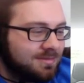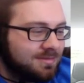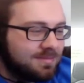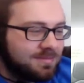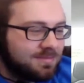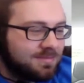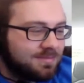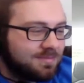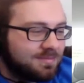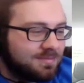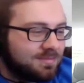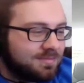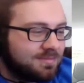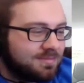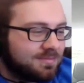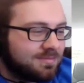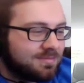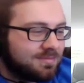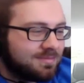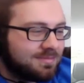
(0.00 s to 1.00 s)

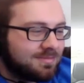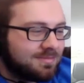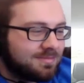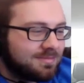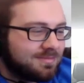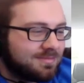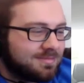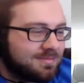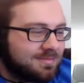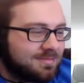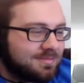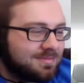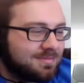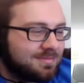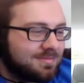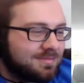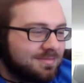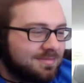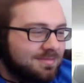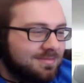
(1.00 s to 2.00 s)

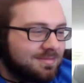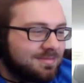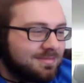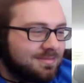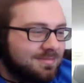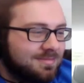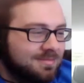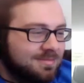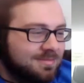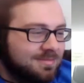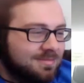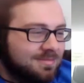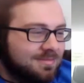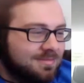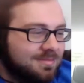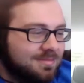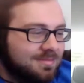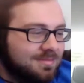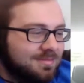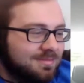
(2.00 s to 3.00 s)

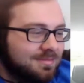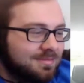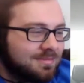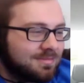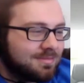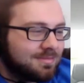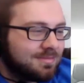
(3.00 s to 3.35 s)
(silent)